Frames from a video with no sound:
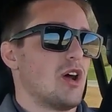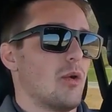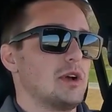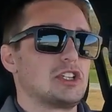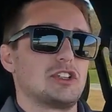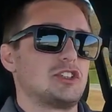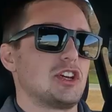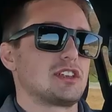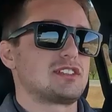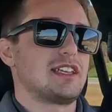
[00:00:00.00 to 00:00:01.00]
which is
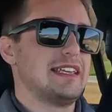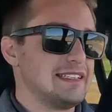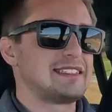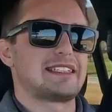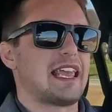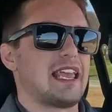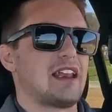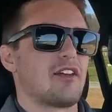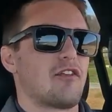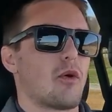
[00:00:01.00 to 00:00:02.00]
just
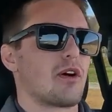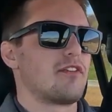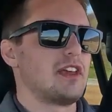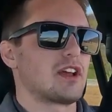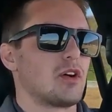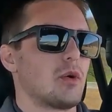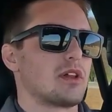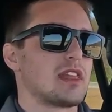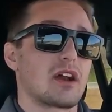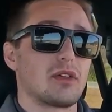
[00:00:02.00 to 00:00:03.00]
insane for a vehicle
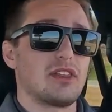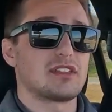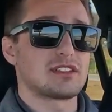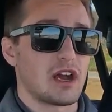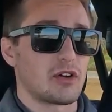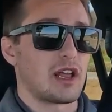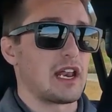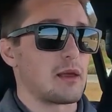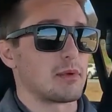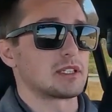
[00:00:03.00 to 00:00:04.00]
with not only this
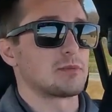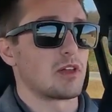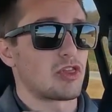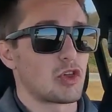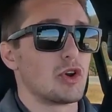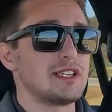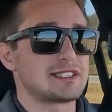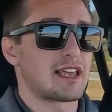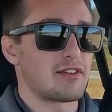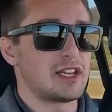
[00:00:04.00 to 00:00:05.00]
aerodynamics, but
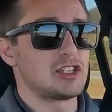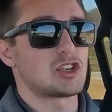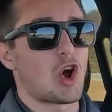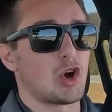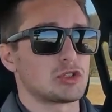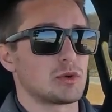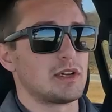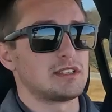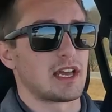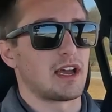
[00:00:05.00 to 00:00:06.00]
37-inch
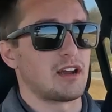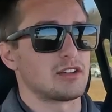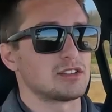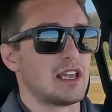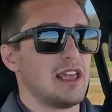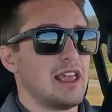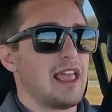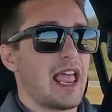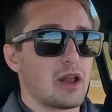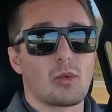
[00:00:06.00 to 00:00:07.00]
all-terrain tires
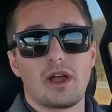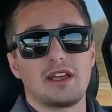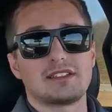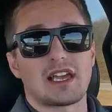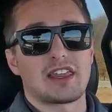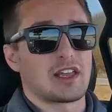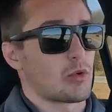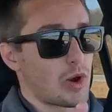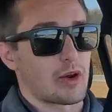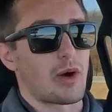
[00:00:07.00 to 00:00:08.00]
and weighs, I think,
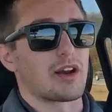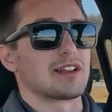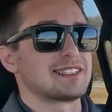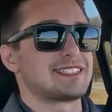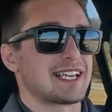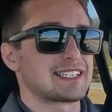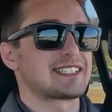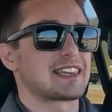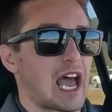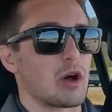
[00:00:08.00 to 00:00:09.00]
right around
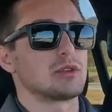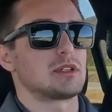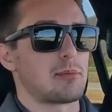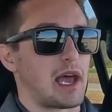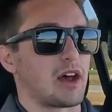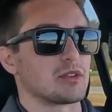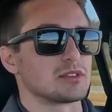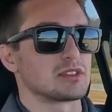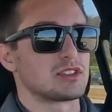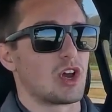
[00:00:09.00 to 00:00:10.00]
6,000
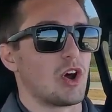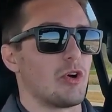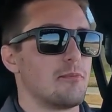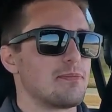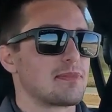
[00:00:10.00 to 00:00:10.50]
pounds. So